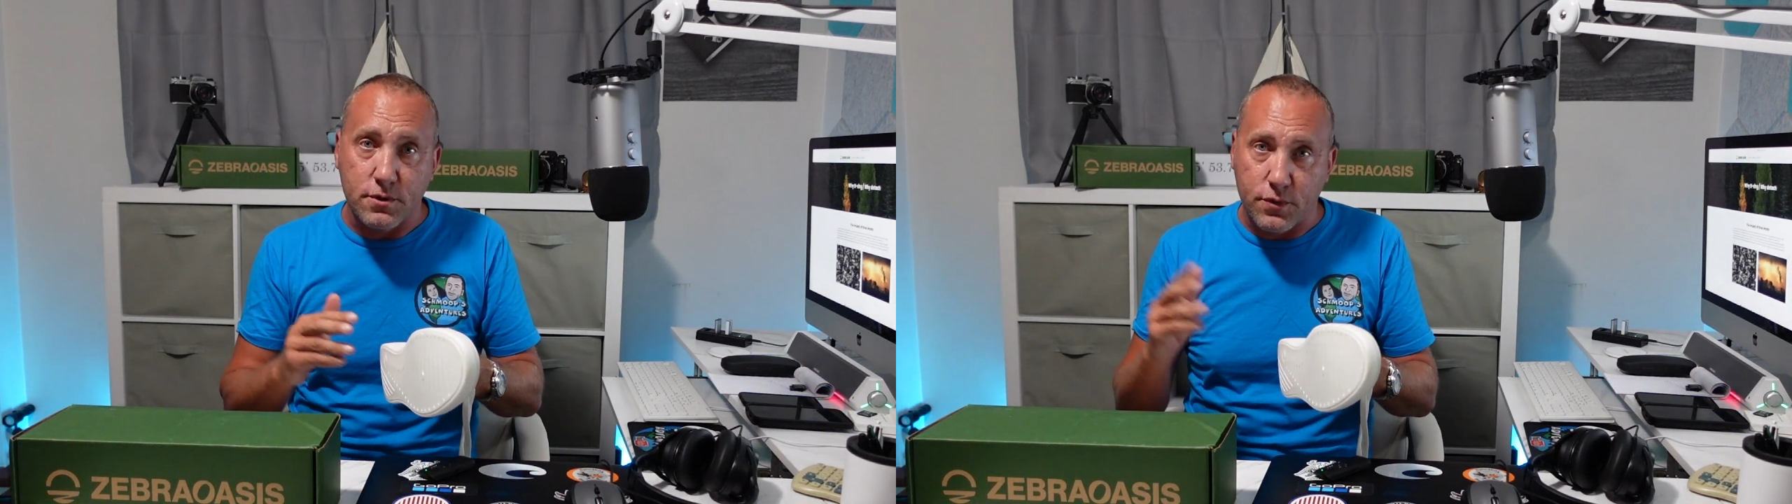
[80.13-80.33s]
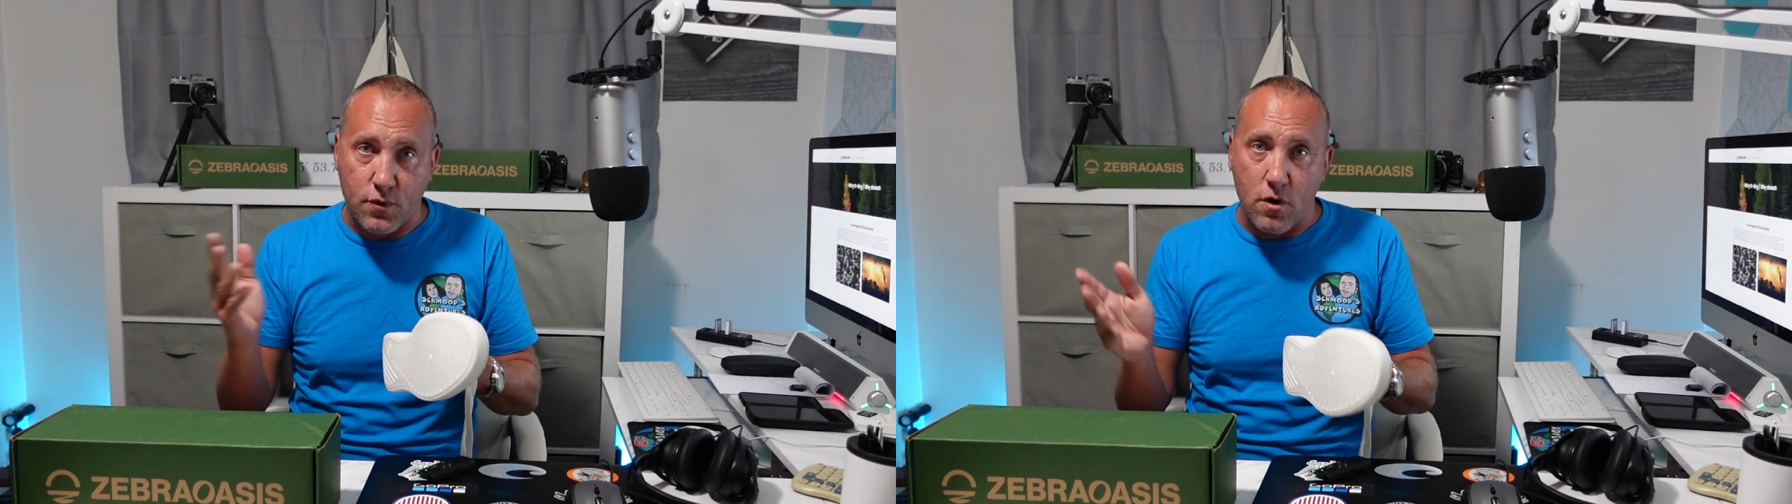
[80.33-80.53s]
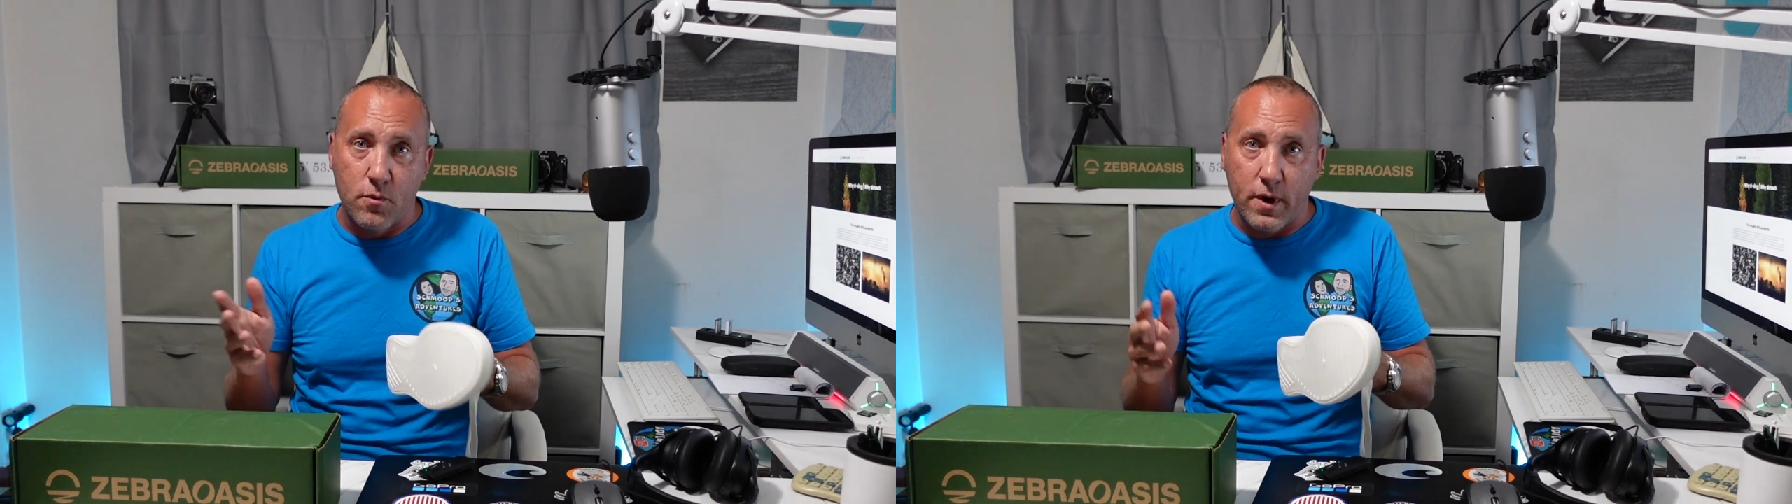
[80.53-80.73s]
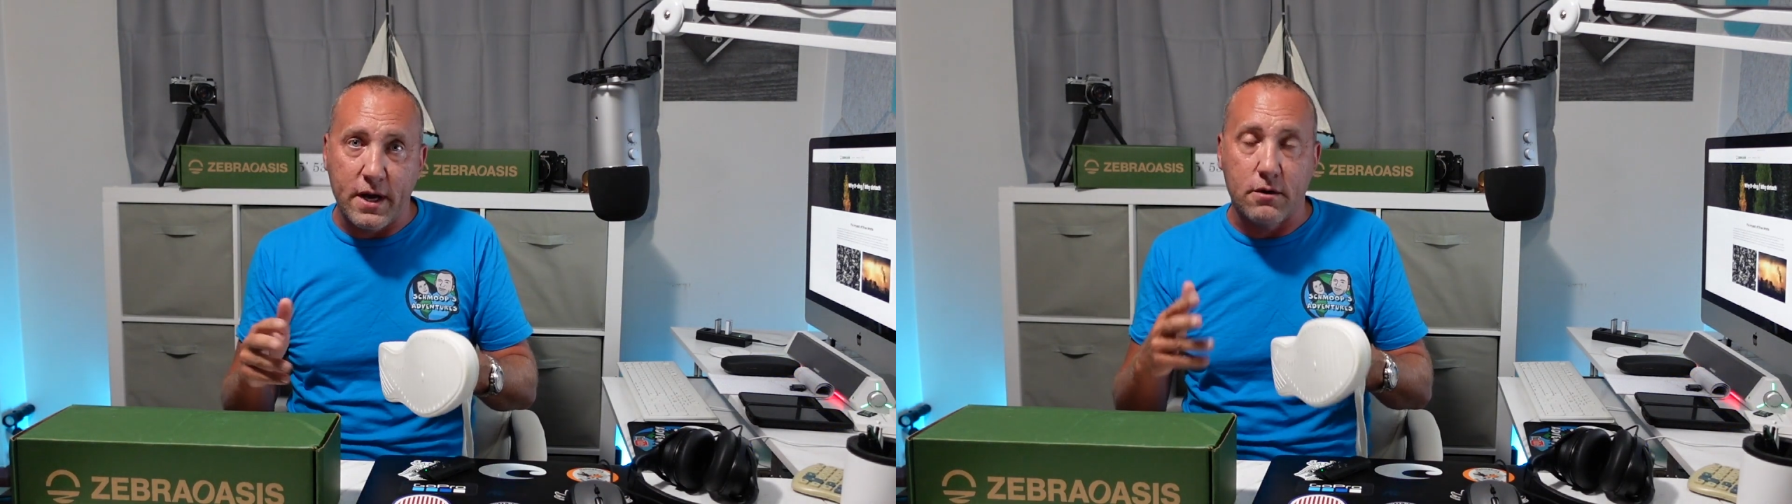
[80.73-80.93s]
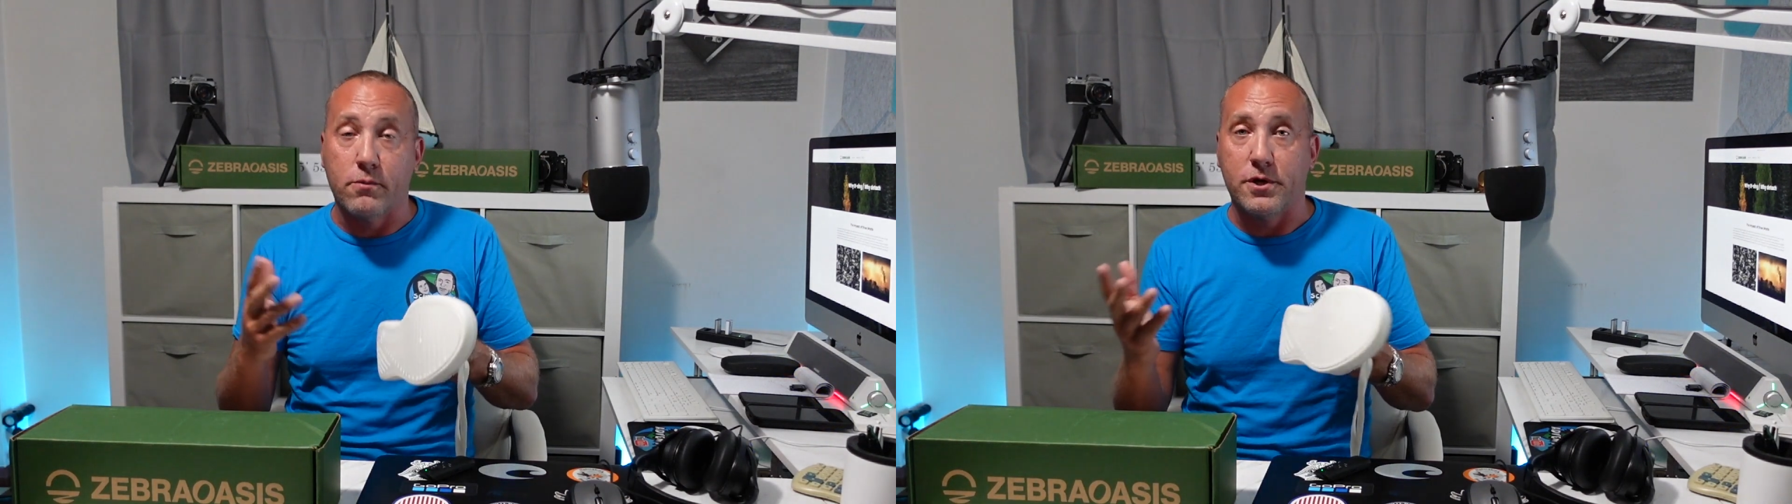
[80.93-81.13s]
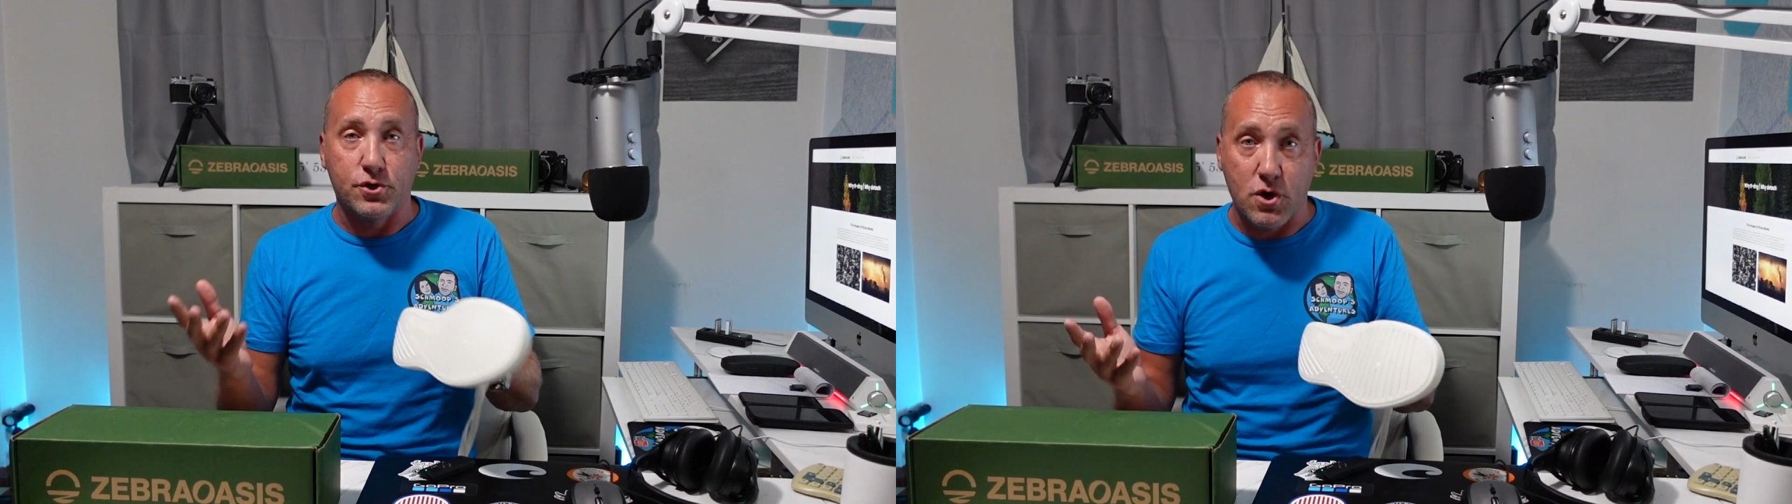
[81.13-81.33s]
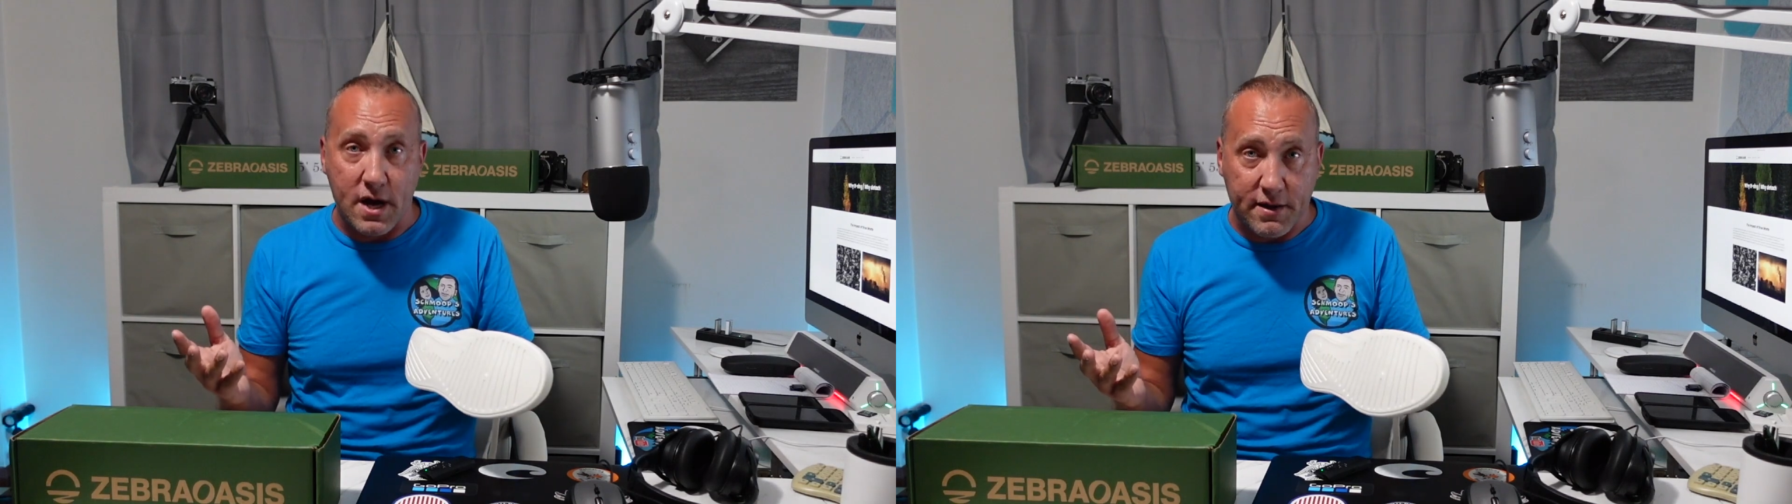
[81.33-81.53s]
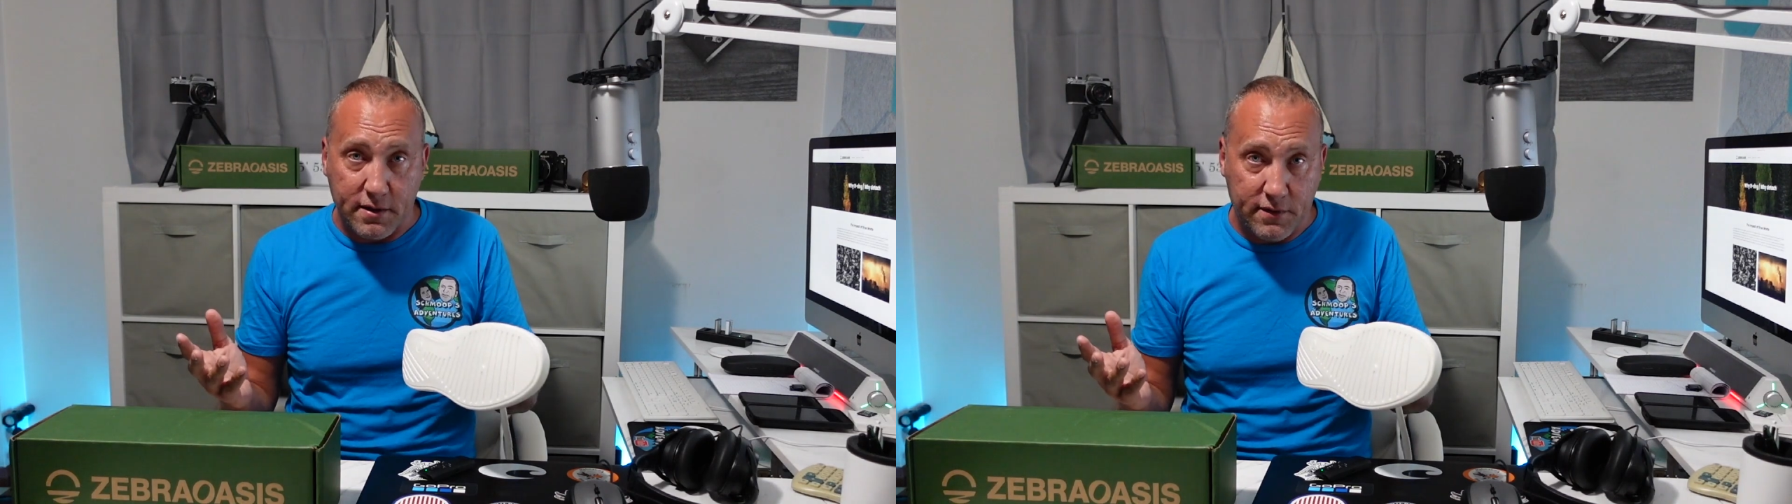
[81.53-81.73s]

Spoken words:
you throw them away or when you try to